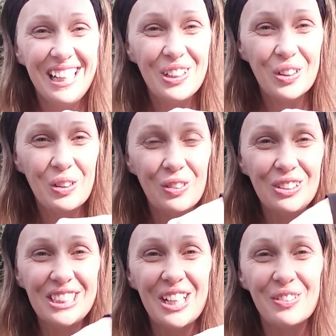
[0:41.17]
You're going to
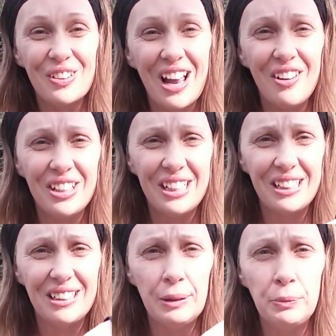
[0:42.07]
rotate around in an
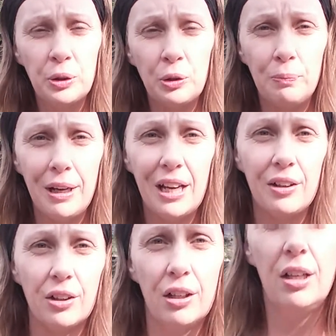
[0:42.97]
elliptical
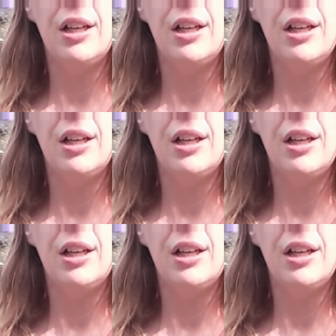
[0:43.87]
manner.